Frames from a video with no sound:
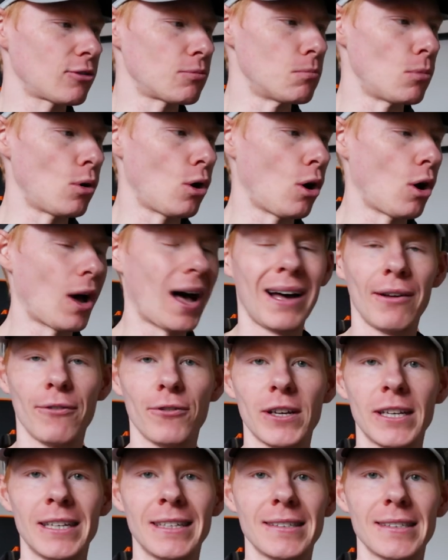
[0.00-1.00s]
more of
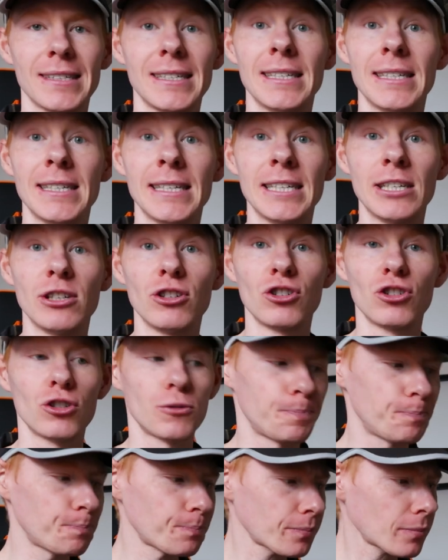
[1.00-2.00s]
its
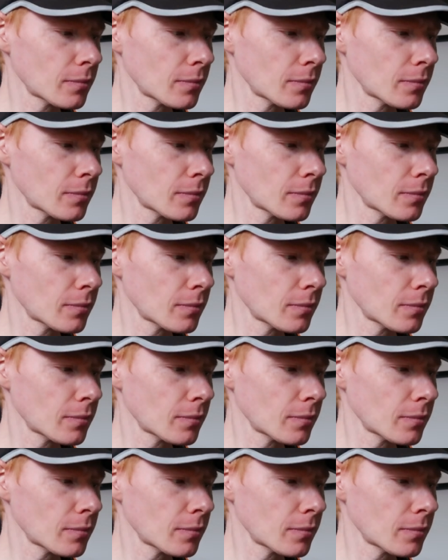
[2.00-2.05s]
niche.